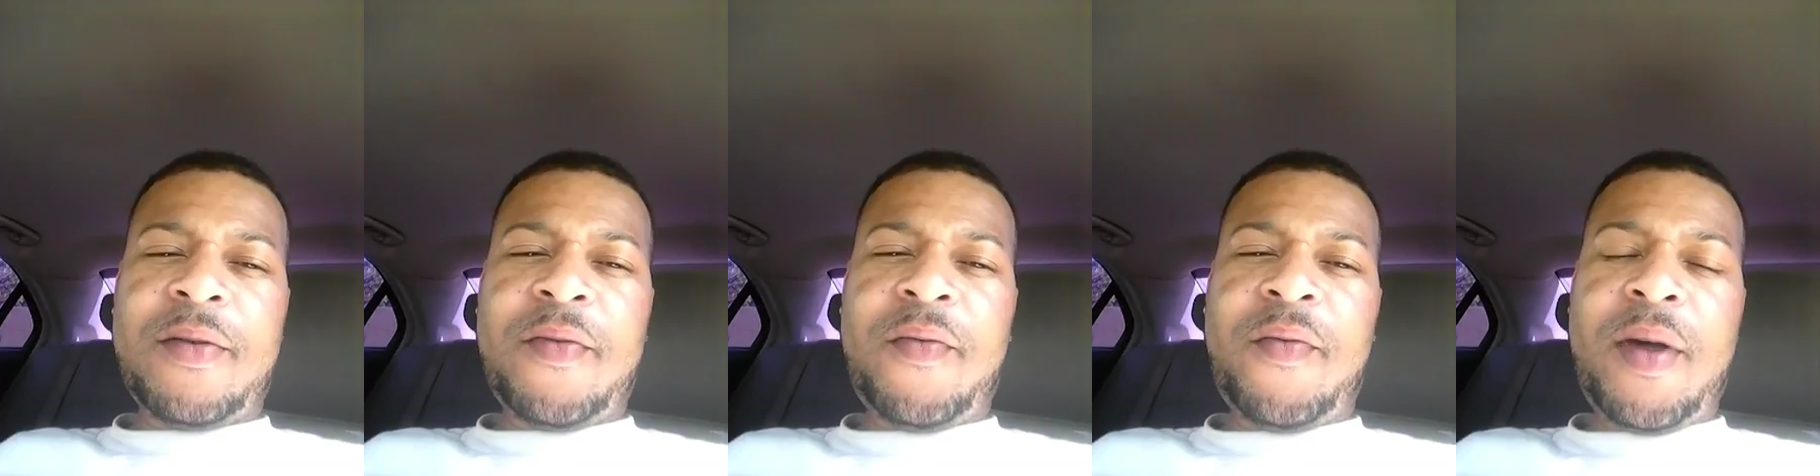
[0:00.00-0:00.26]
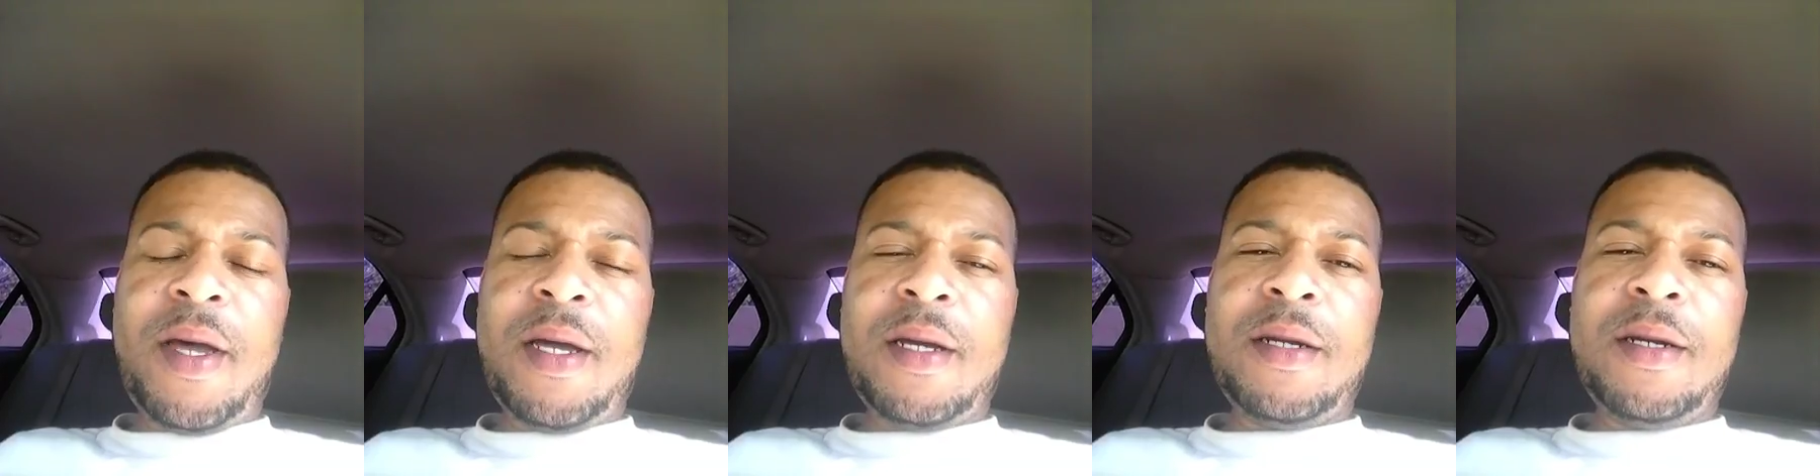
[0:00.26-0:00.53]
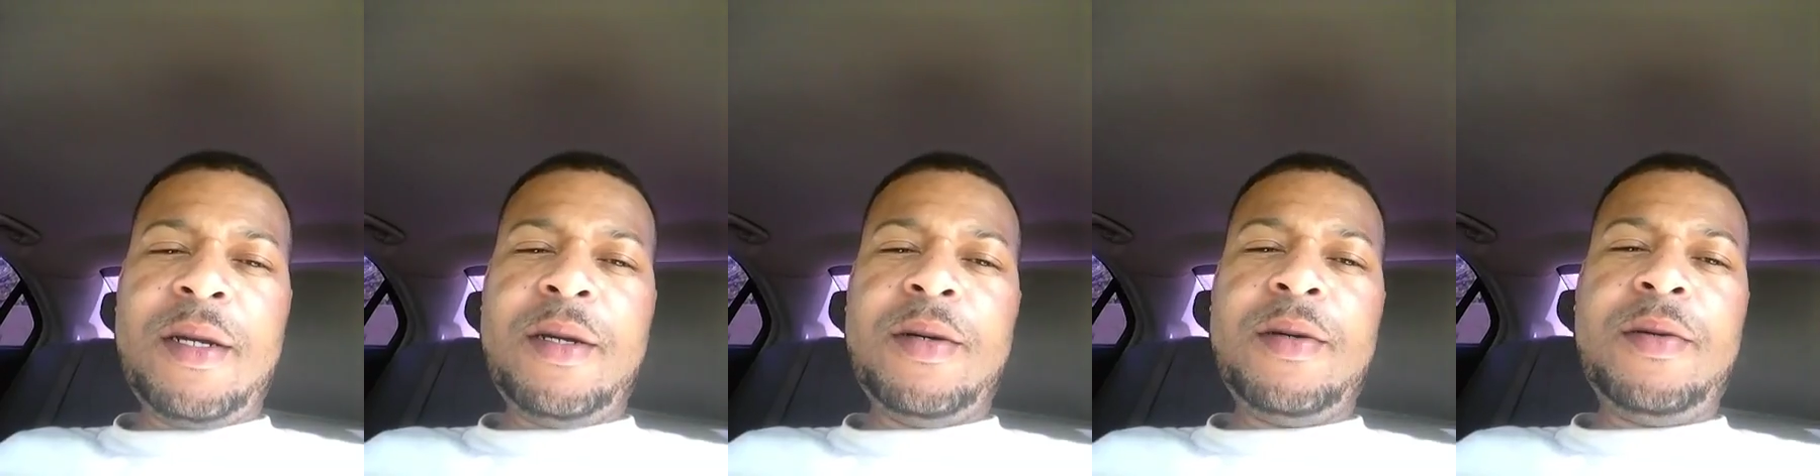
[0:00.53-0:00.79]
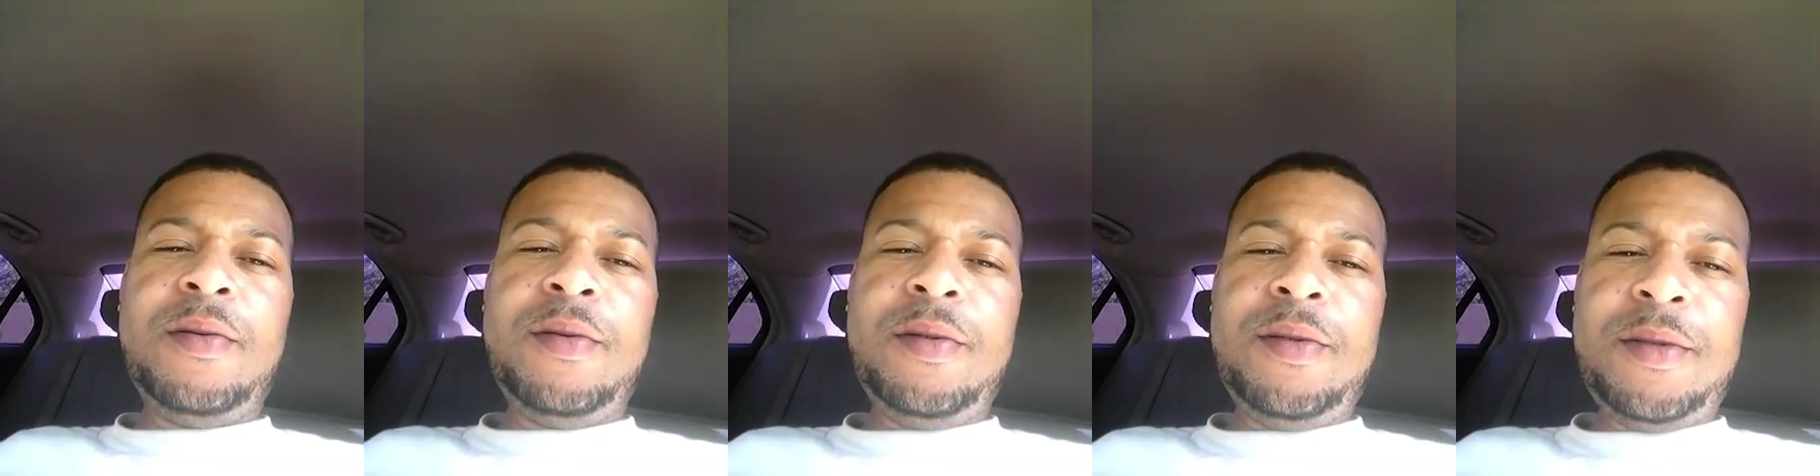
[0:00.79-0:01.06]
fake
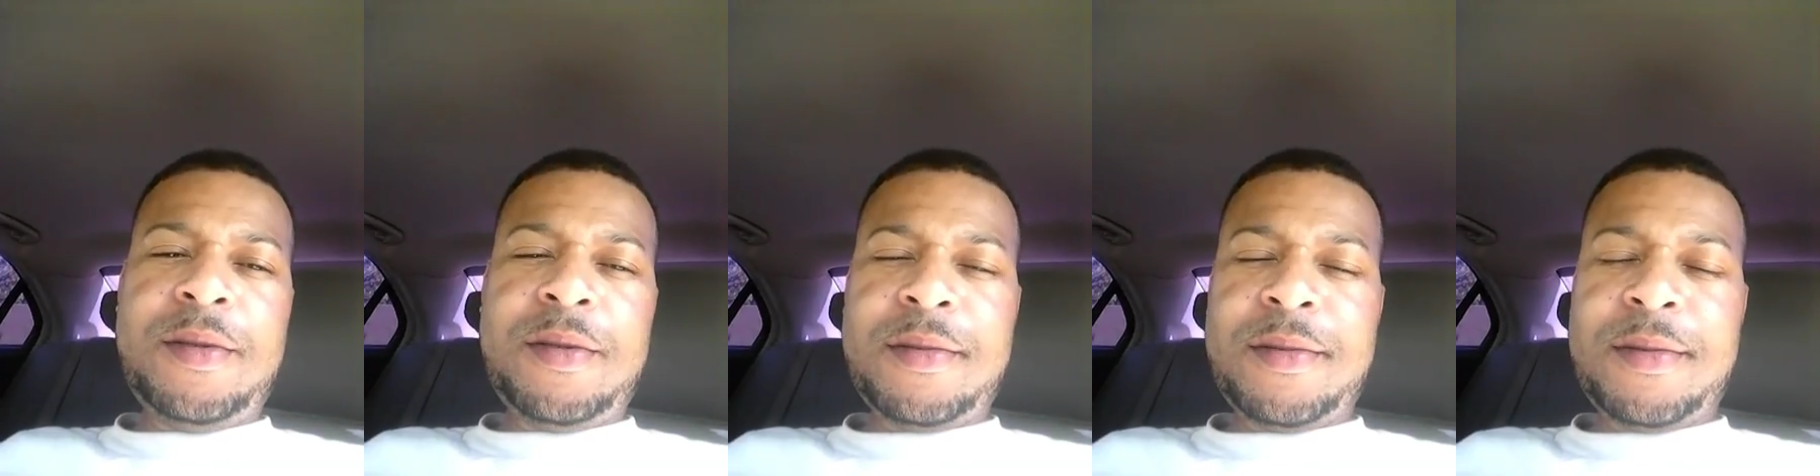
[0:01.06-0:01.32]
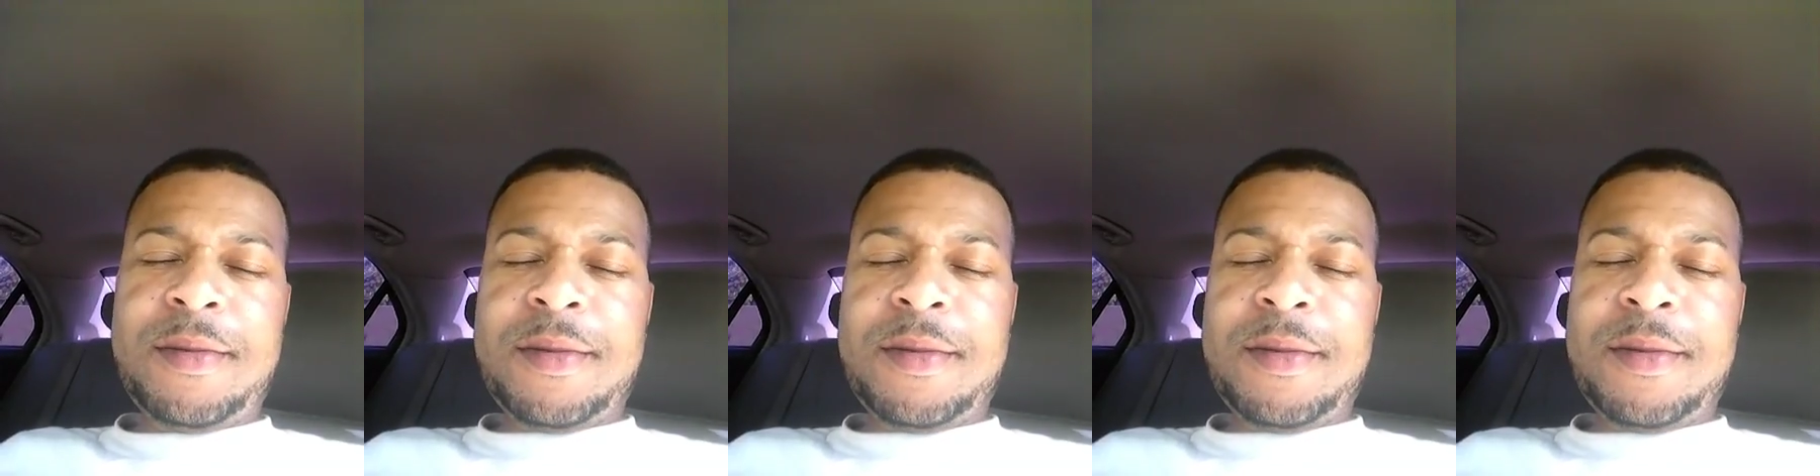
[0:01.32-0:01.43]
news.